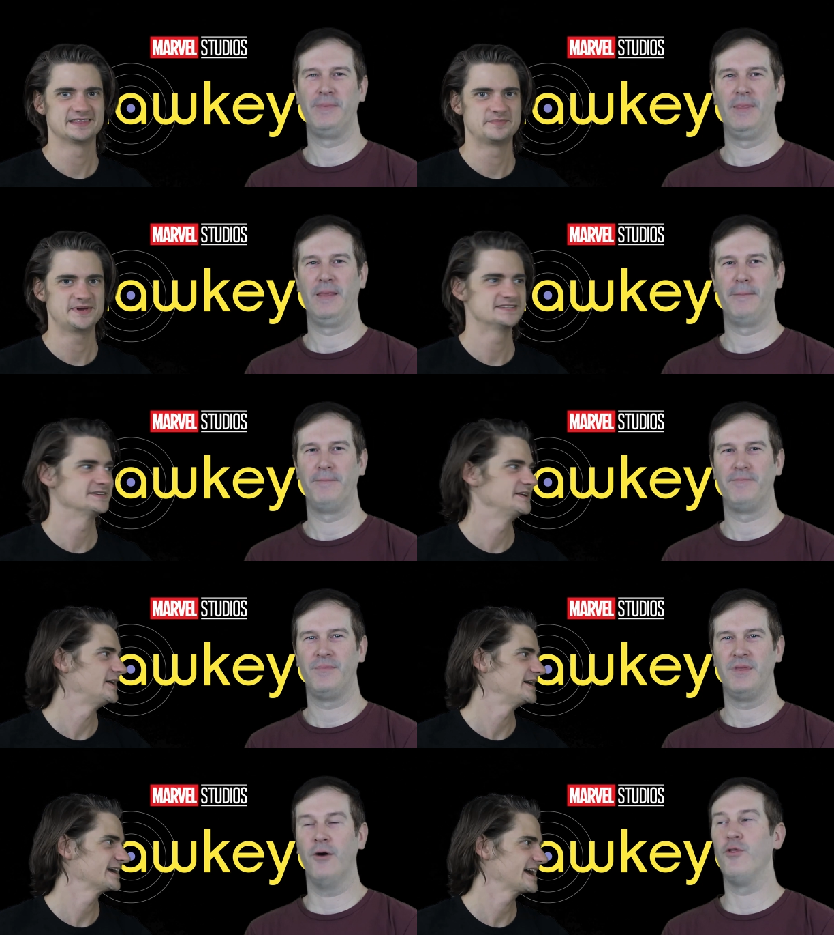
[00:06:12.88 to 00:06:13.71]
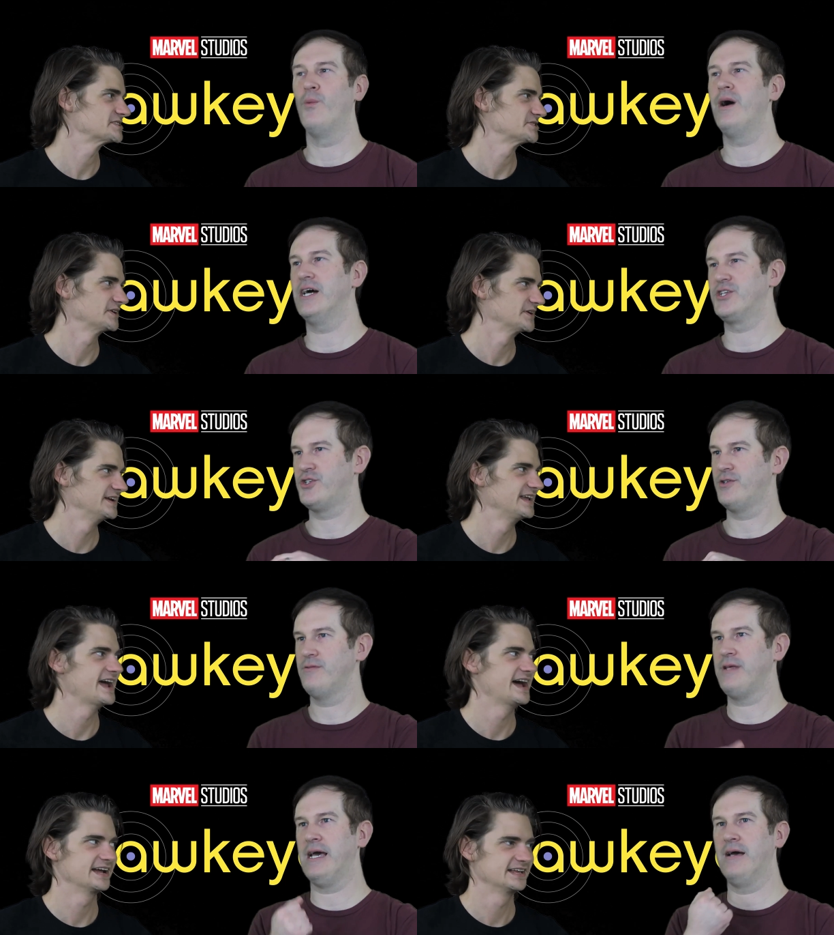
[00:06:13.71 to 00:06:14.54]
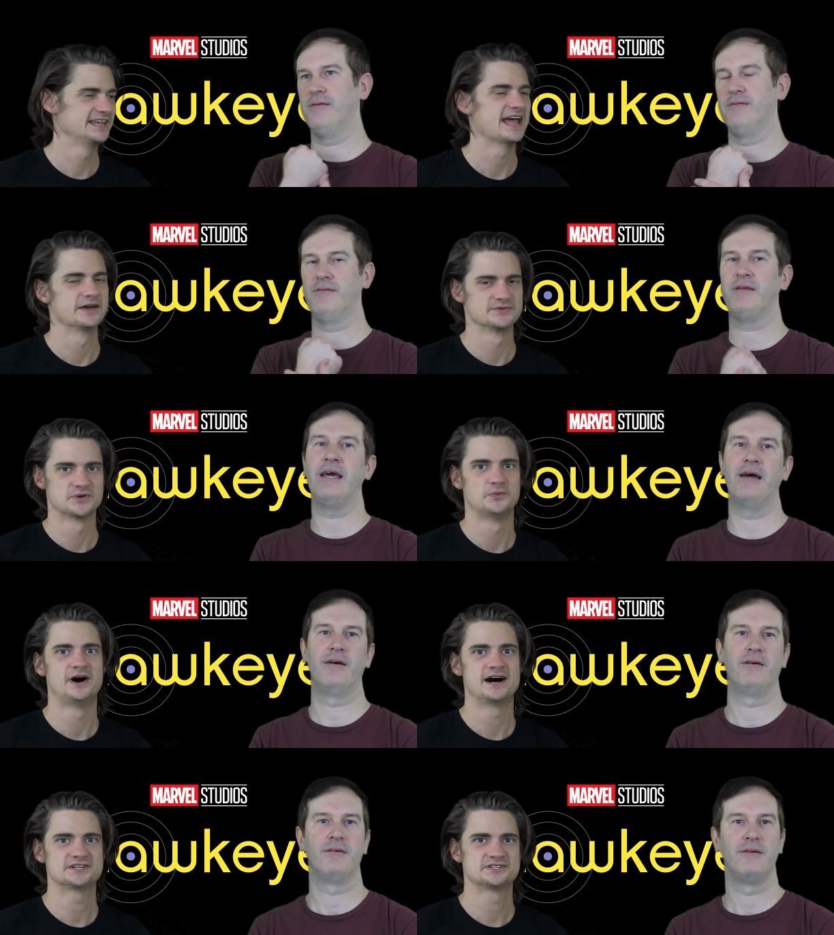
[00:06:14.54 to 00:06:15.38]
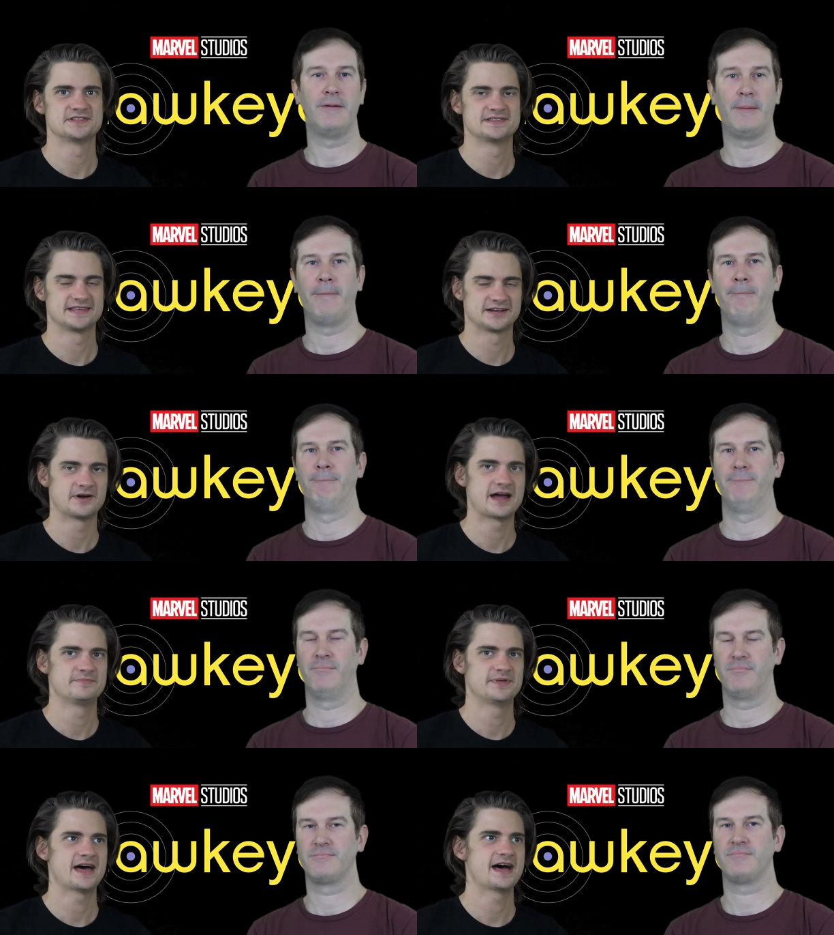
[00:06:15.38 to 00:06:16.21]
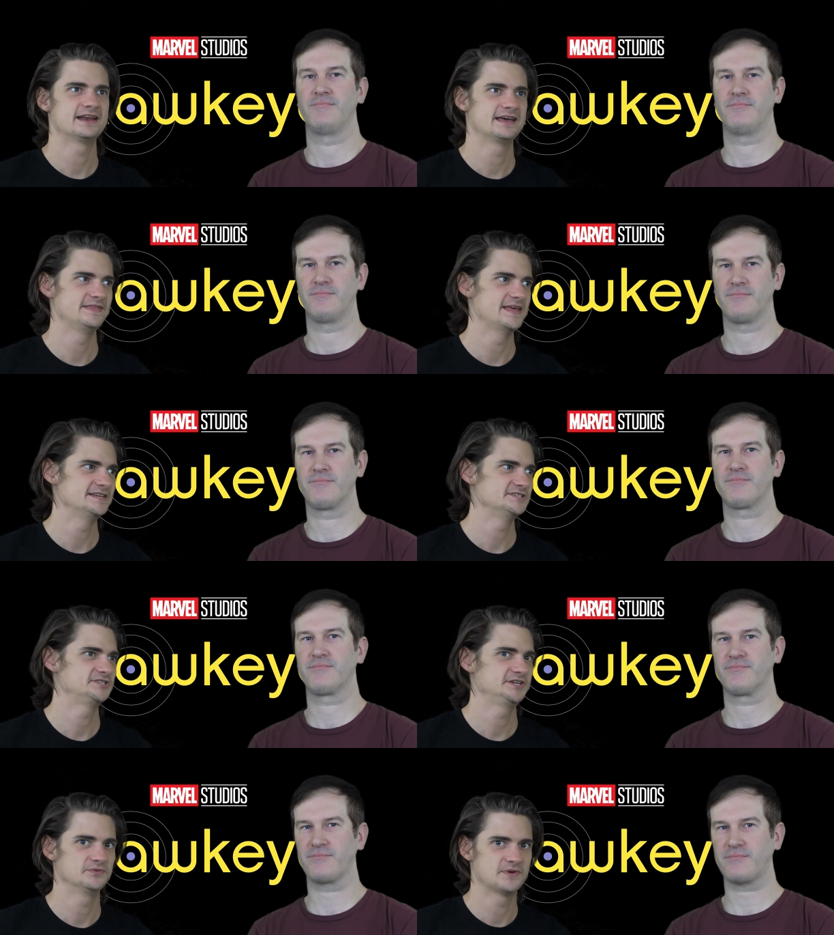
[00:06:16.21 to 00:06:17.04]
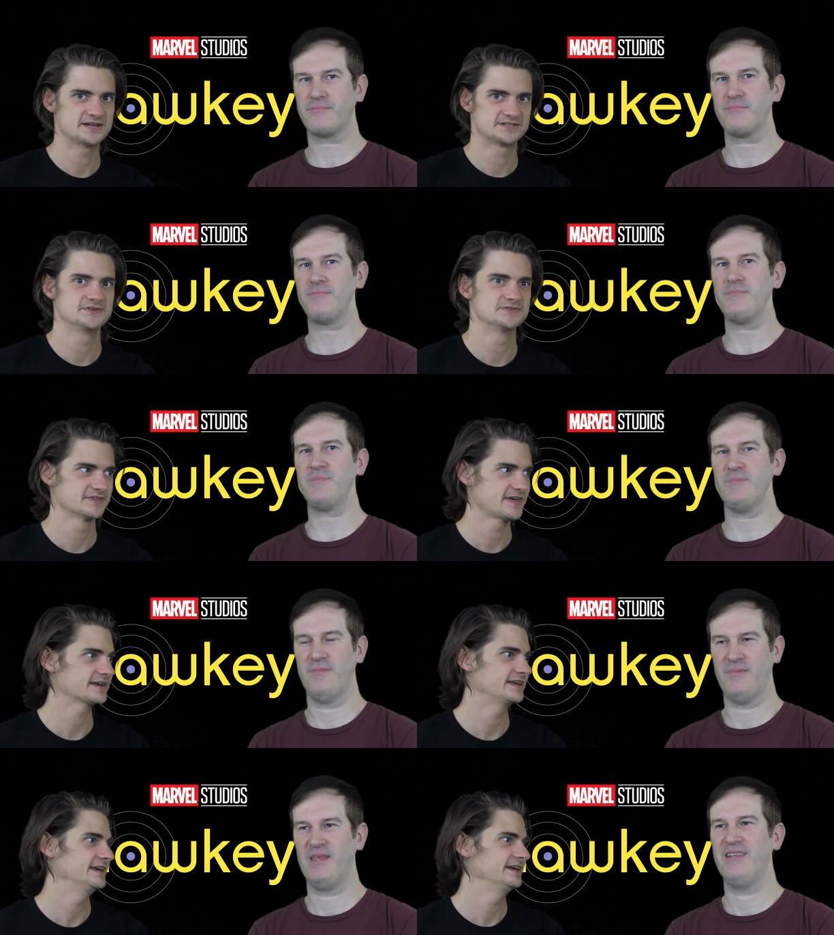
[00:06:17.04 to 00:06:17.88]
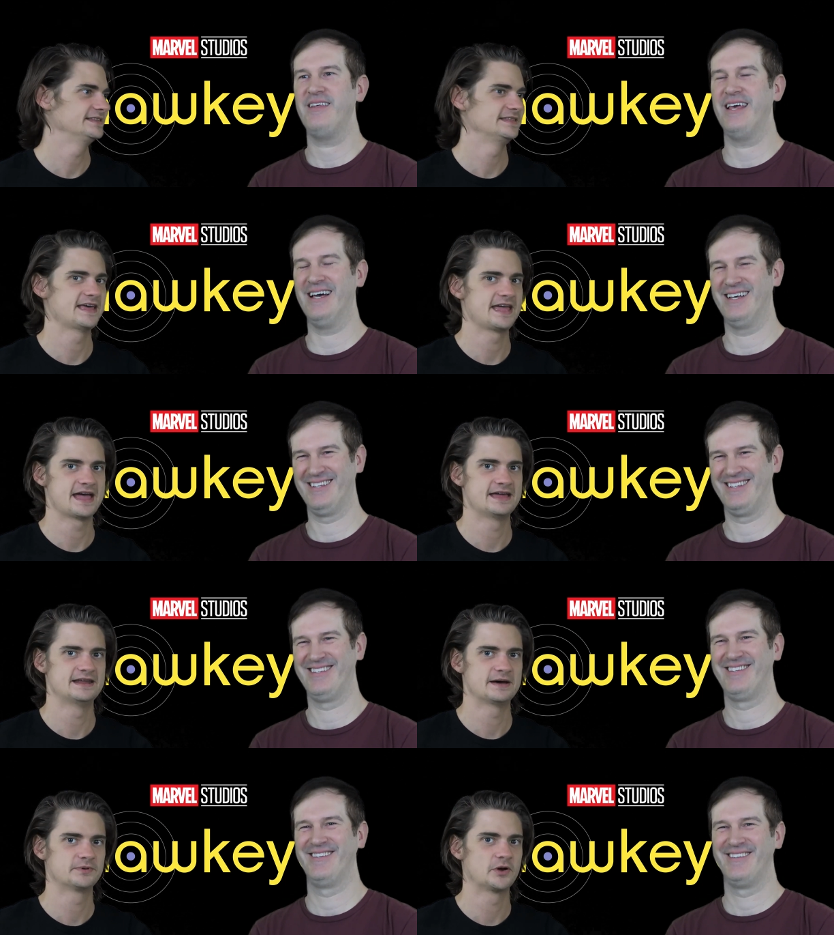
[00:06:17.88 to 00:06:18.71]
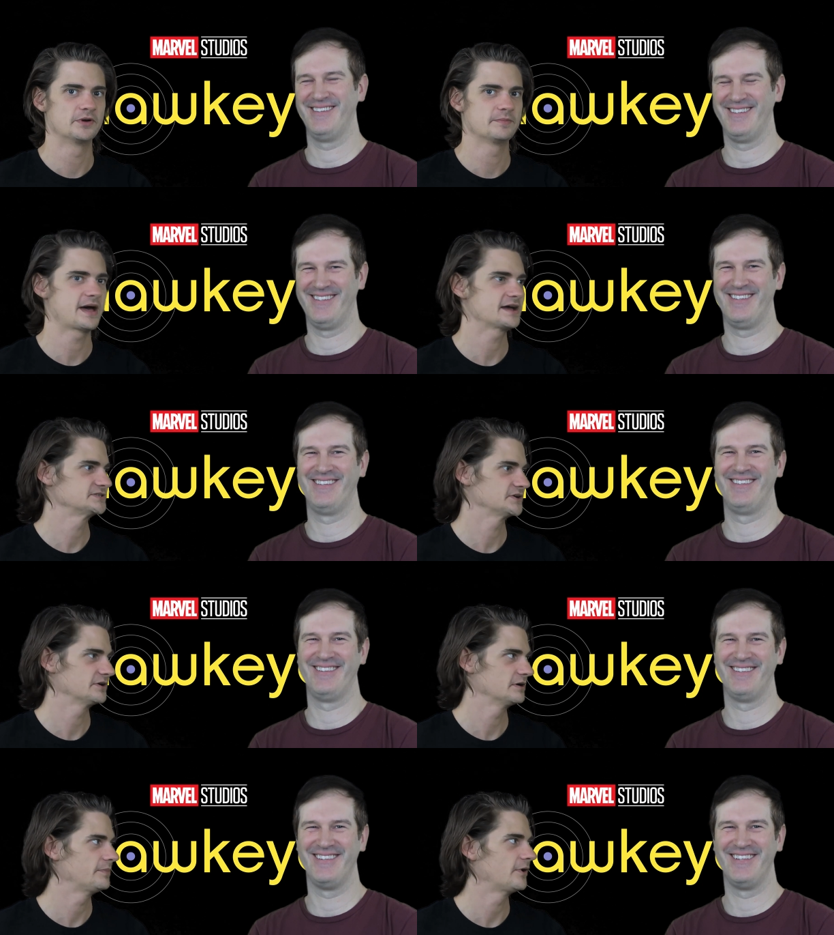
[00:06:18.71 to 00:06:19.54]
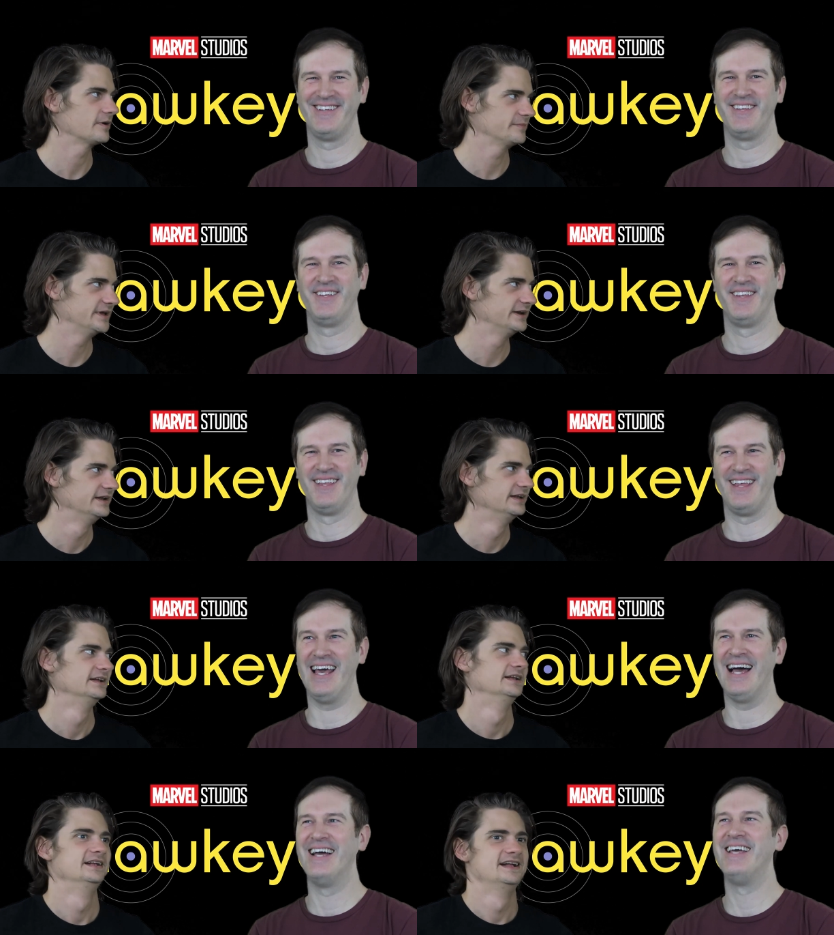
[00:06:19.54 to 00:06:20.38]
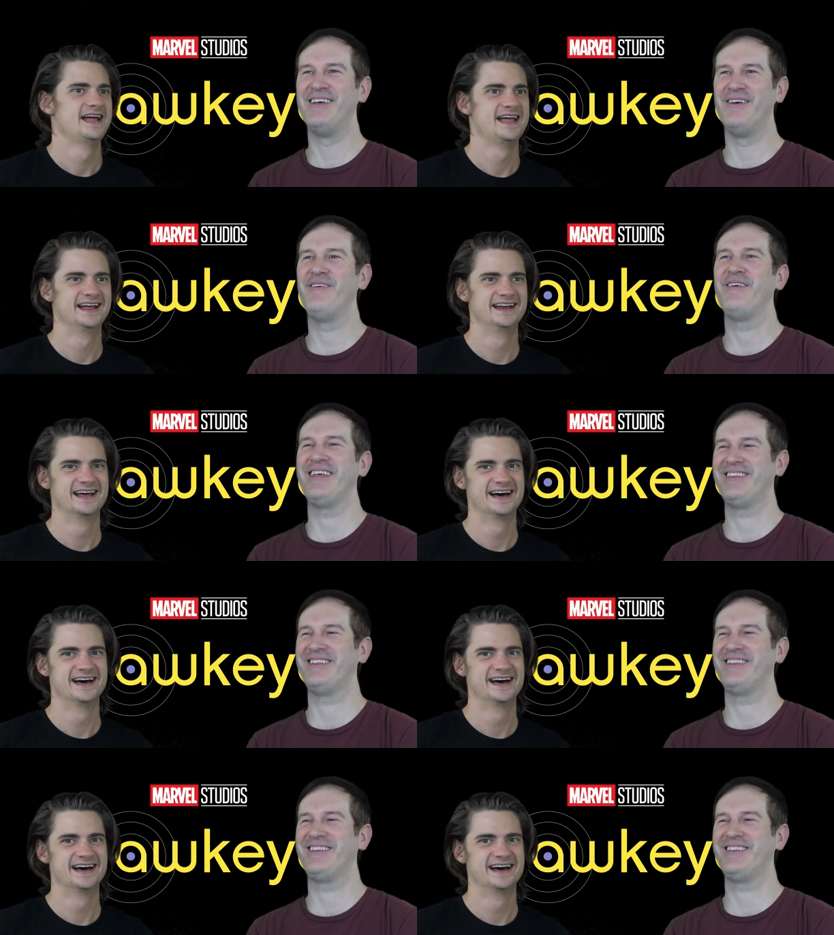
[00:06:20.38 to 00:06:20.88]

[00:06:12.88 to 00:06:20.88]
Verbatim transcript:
Speaker 1: the pizza dog. Oh, the Yeah, yeah, it was a watch, and they grab that, and then she rescues Lucky, and then they end up going back to her apartment. Yeah, and